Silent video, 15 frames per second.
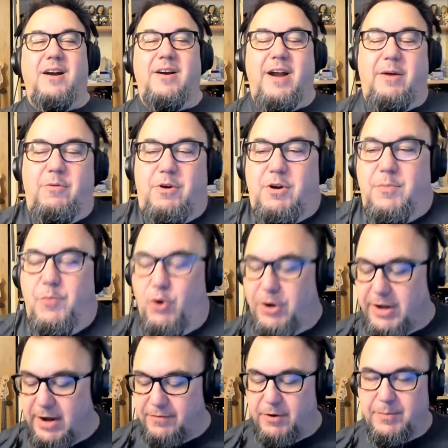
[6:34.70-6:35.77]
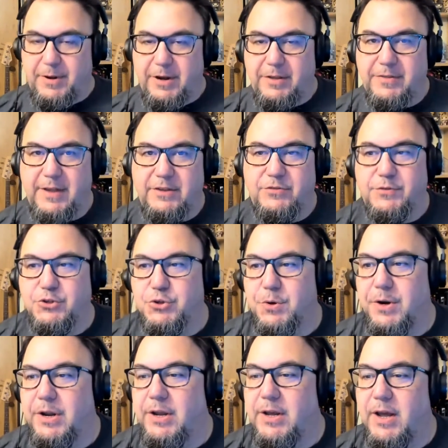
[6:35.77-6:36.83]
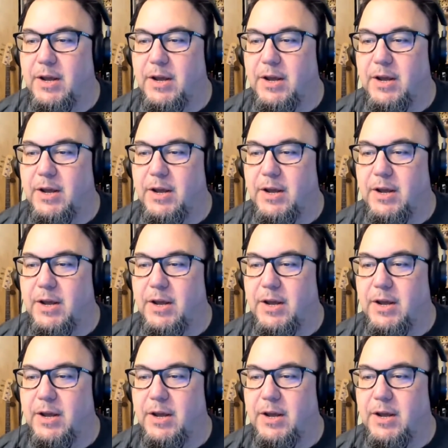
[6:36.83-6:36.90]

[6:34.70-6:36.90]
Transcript: right. Well, good morning, everybody. Thanks for joining.